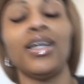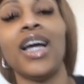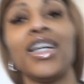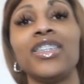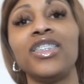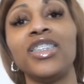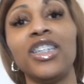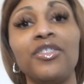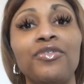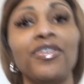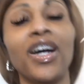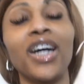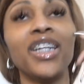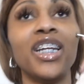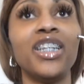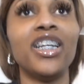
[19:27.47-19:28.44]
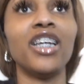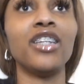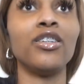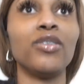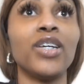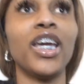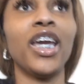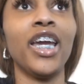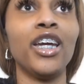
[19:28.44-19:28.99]
I did find another
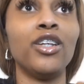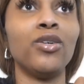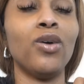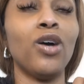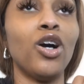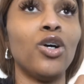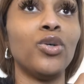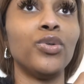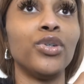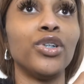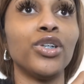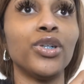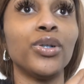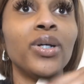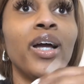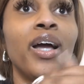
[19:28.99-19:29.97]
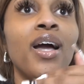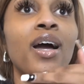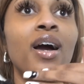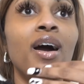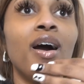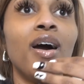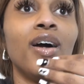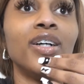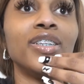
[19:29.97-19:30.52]
candle holder
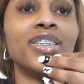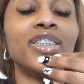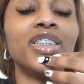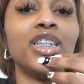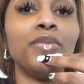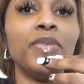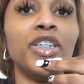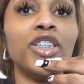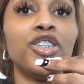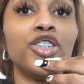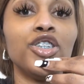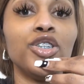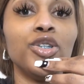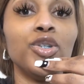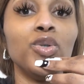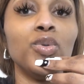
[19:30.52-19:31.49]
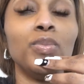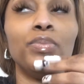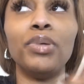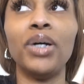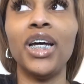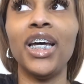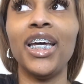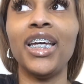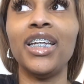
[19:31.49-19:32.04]
on CB2,
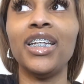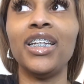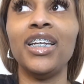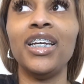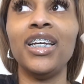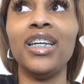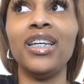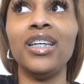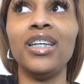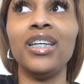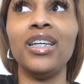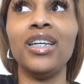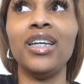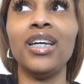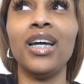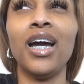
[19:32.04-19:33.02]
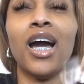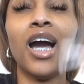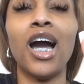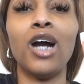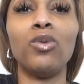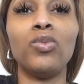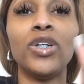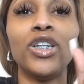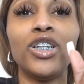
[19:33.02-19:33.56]
but
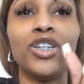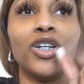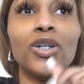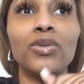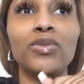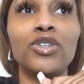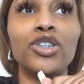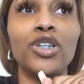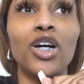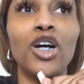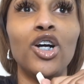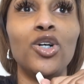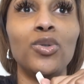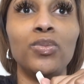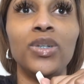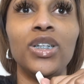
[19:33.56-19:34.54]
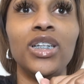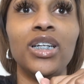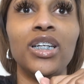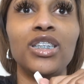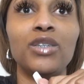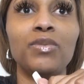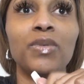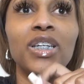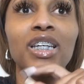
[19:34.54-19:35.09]
I want to go to Home
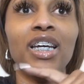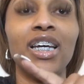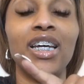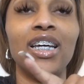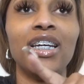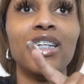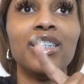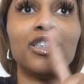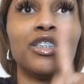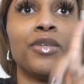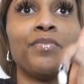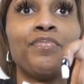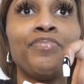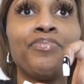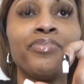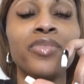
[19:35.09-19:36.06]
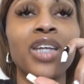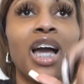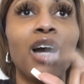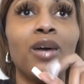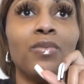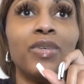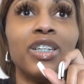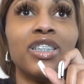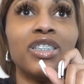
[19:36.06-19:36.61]
Goods because I
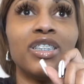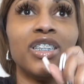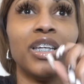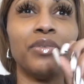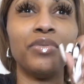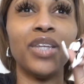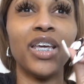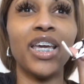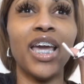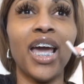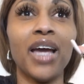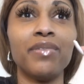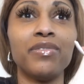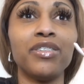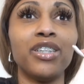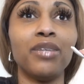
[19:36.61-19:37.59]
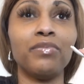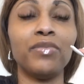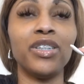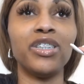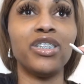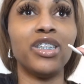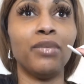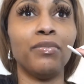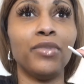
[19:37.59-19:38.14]
want to see if they have something
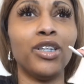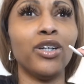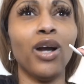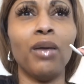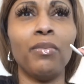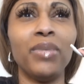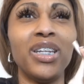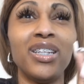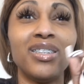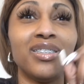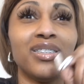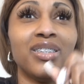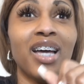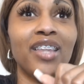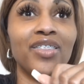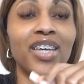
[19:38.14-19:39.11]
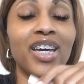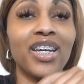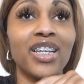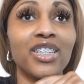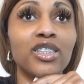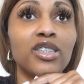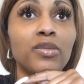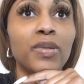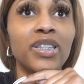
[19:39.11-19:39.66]
similar. I mean, it's not that
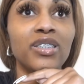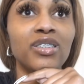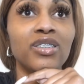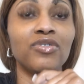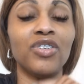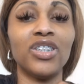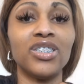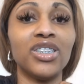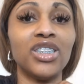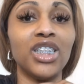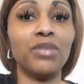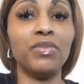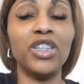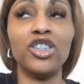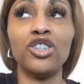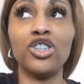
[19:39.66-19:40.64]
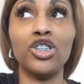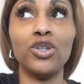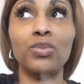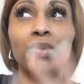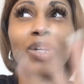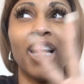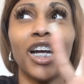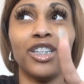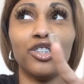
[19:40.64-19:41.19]
expensive on CB2,
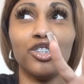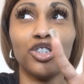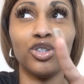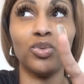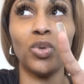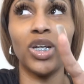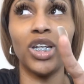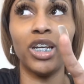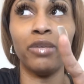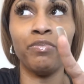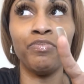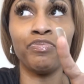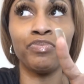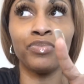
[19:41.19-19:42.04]
but I just want to